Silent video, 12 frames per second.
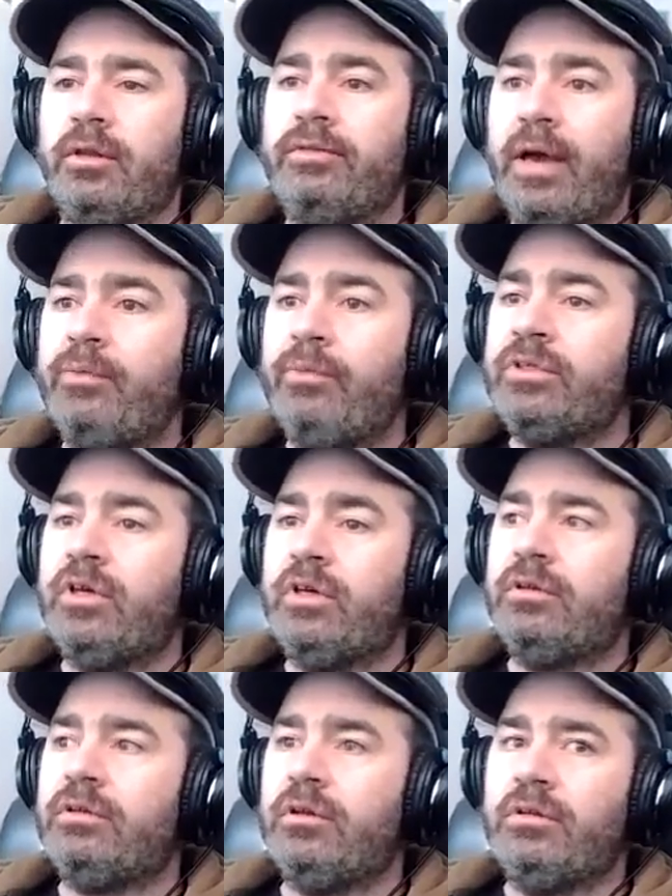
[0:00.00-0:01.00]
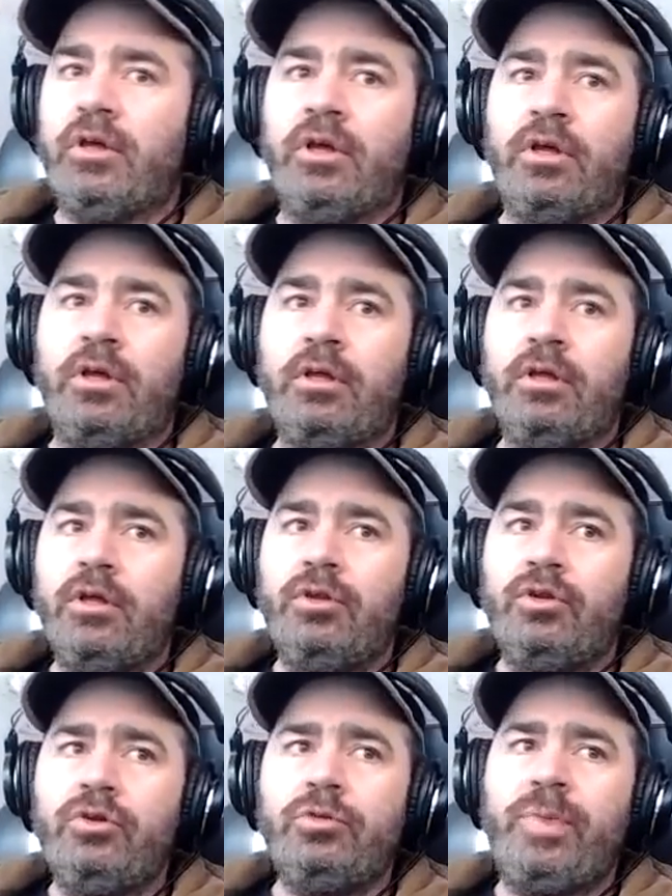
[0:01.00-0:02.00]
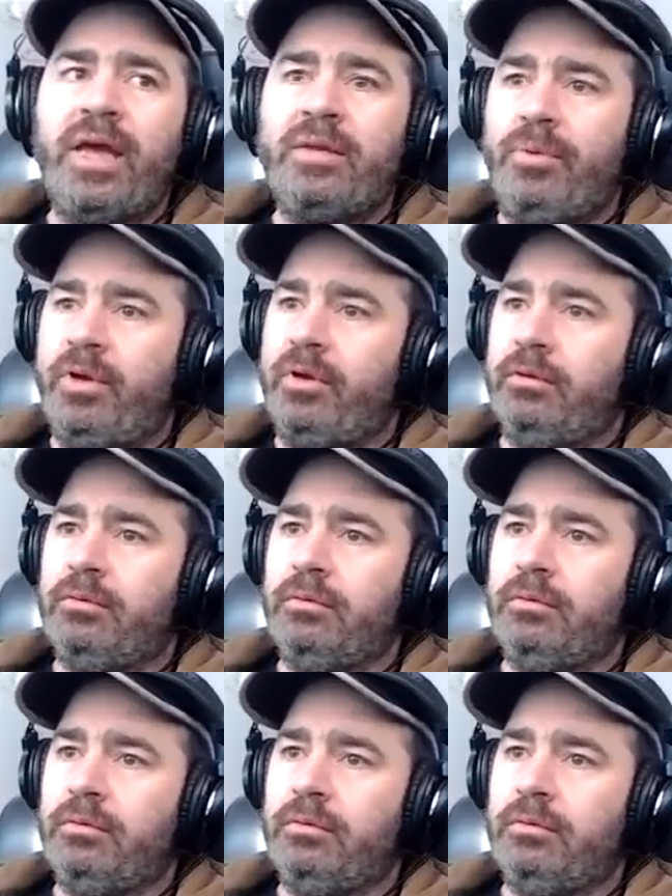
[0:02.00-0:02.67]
That was a newspaper